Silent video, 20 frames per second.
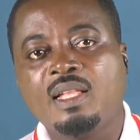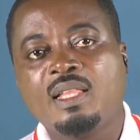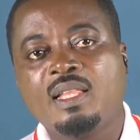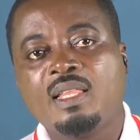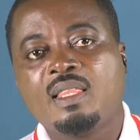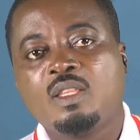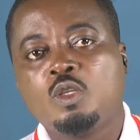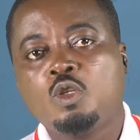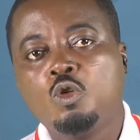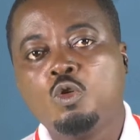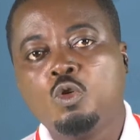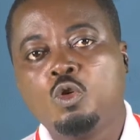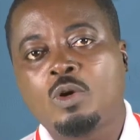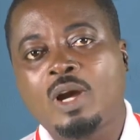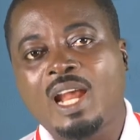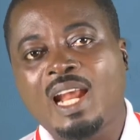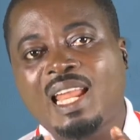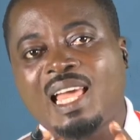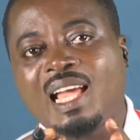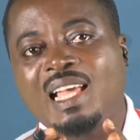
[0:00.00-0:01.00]
You
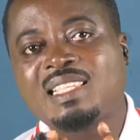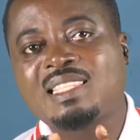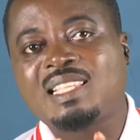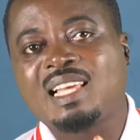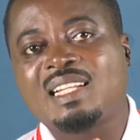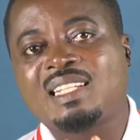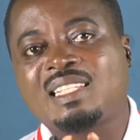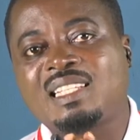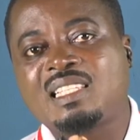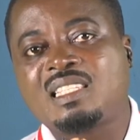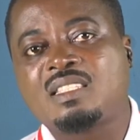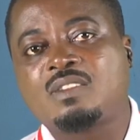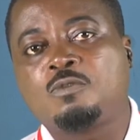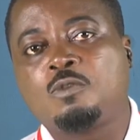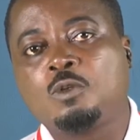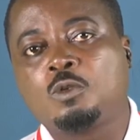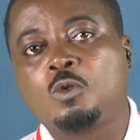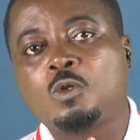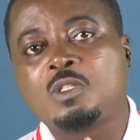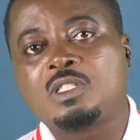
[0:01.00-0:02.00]
realize that this
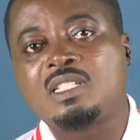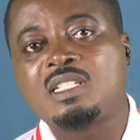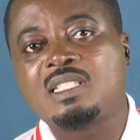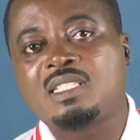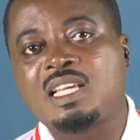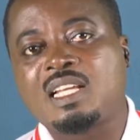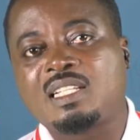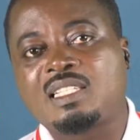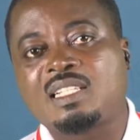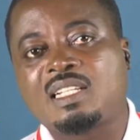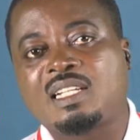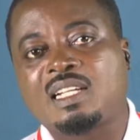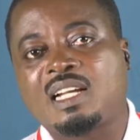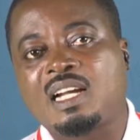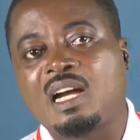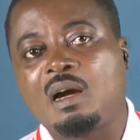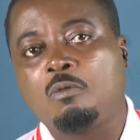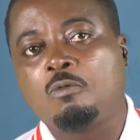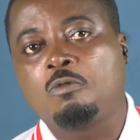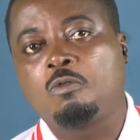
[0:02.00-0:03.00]
photosynthetic
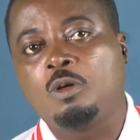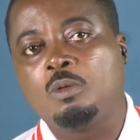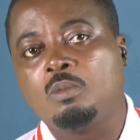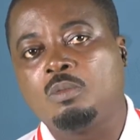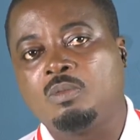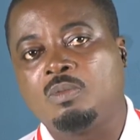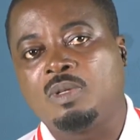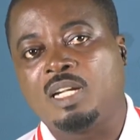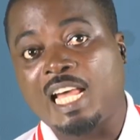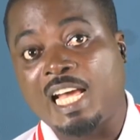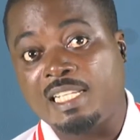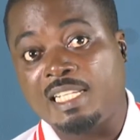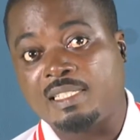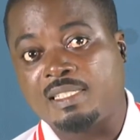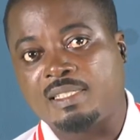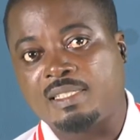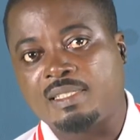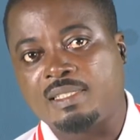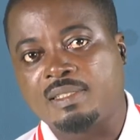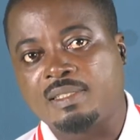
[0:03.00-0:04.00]
comes from
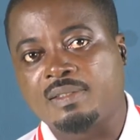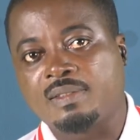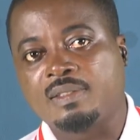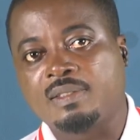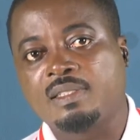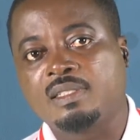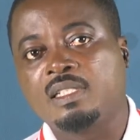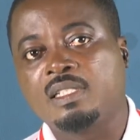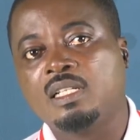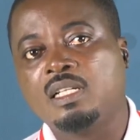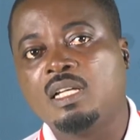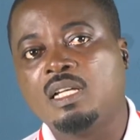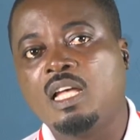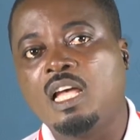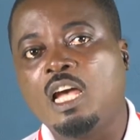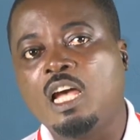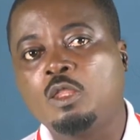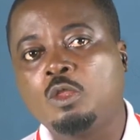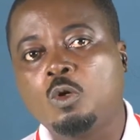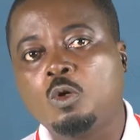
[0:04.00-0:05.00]
light,
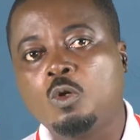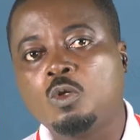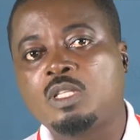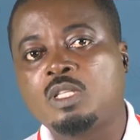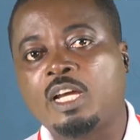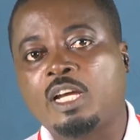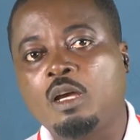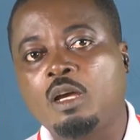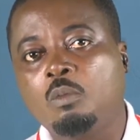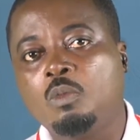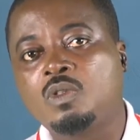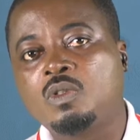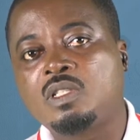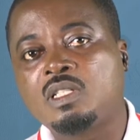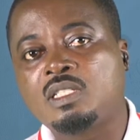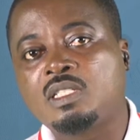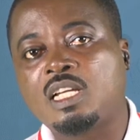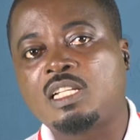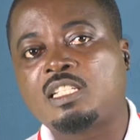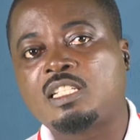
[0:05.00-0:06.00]
and those the
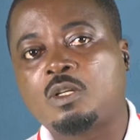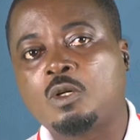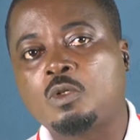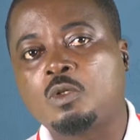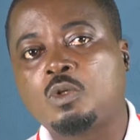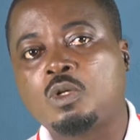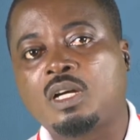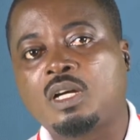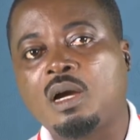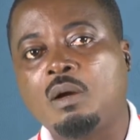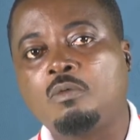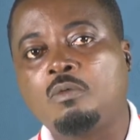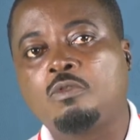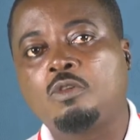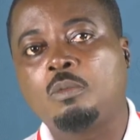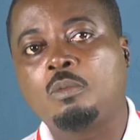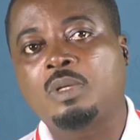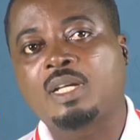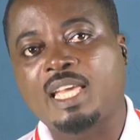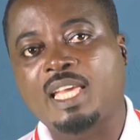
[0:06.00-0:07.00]
chemosynthetic also come from
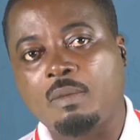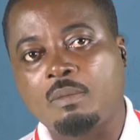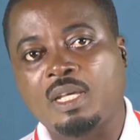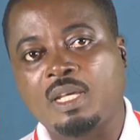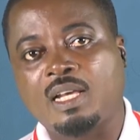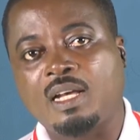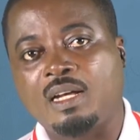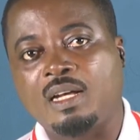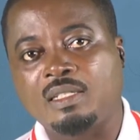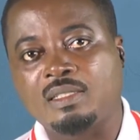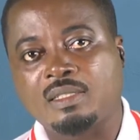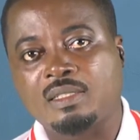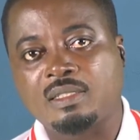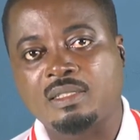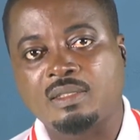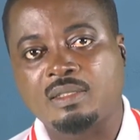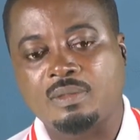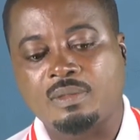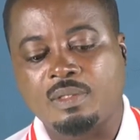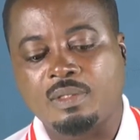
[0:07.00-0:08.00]
chemicals.
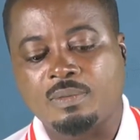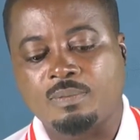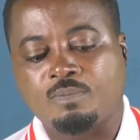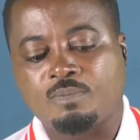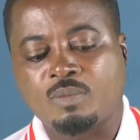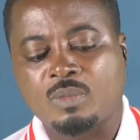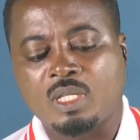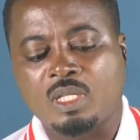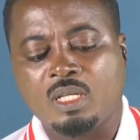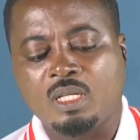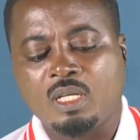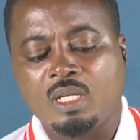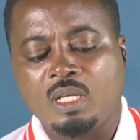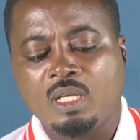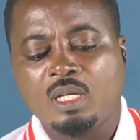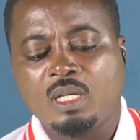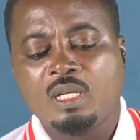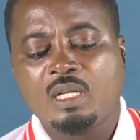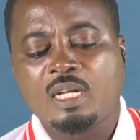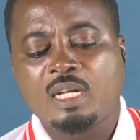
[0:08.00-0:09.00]

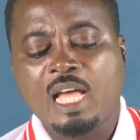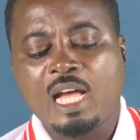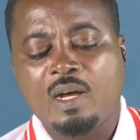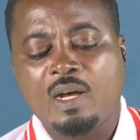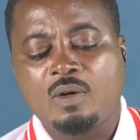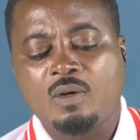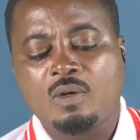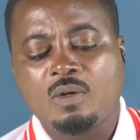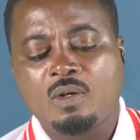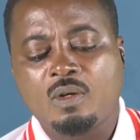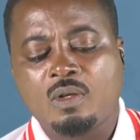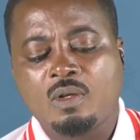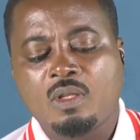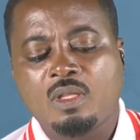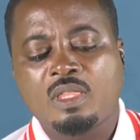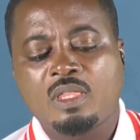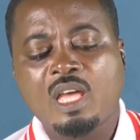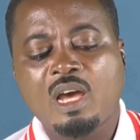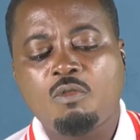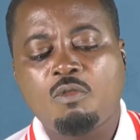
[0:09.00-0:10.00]
Now,
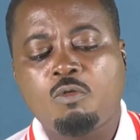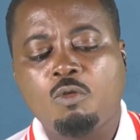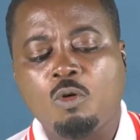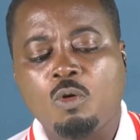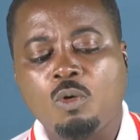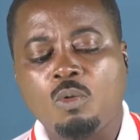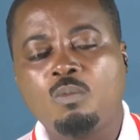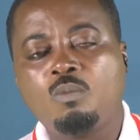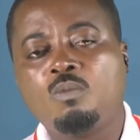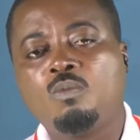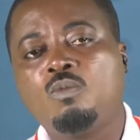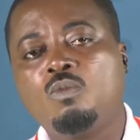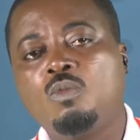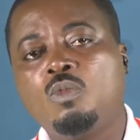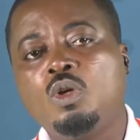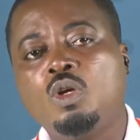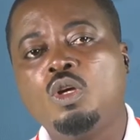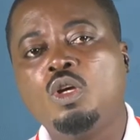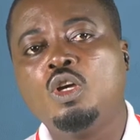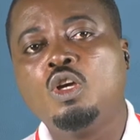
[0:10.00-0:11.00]
therefore,
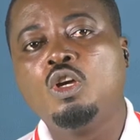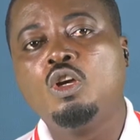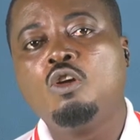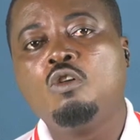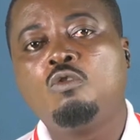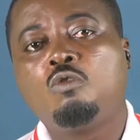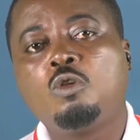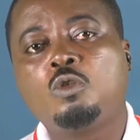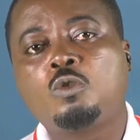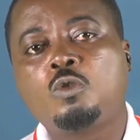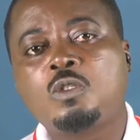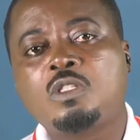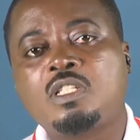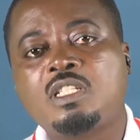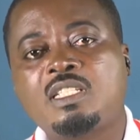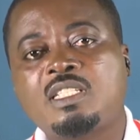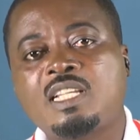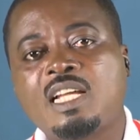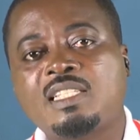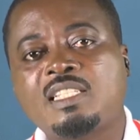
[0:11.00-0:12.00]

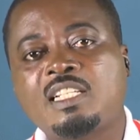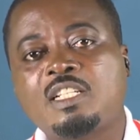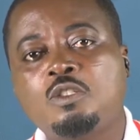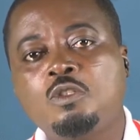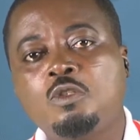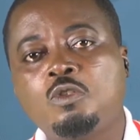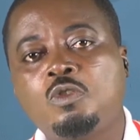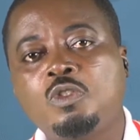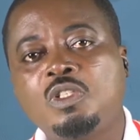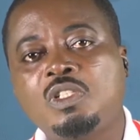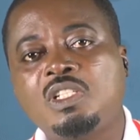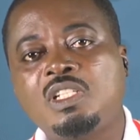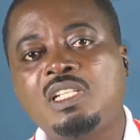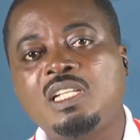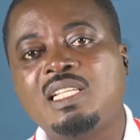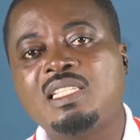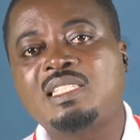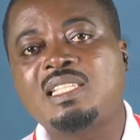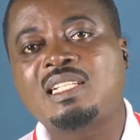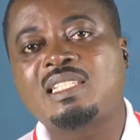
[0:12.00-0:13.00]
photosynthetic nutrition
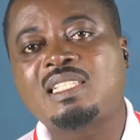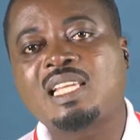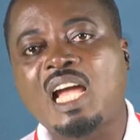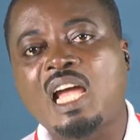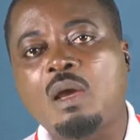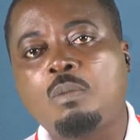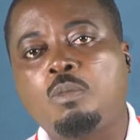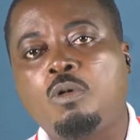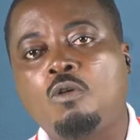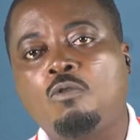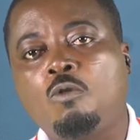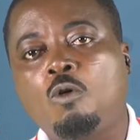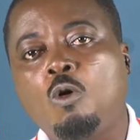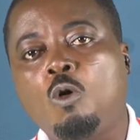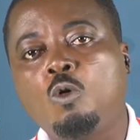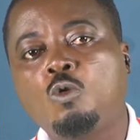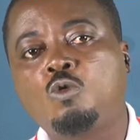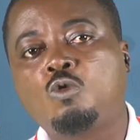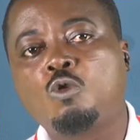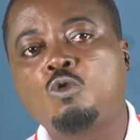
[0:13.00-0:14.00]
is a type of
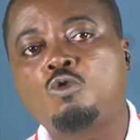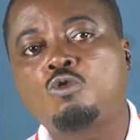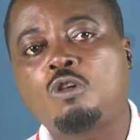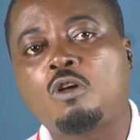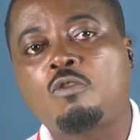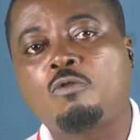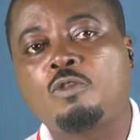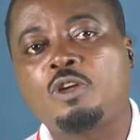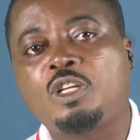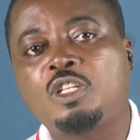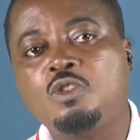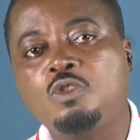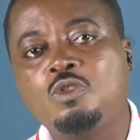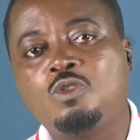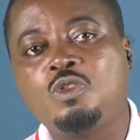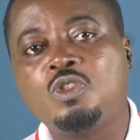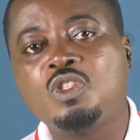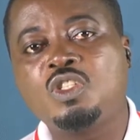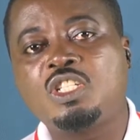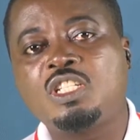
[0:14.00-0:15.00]
autotrophic
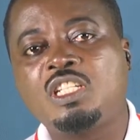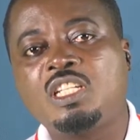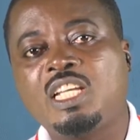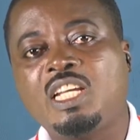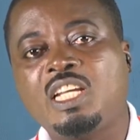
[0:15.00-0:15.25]
nutrition in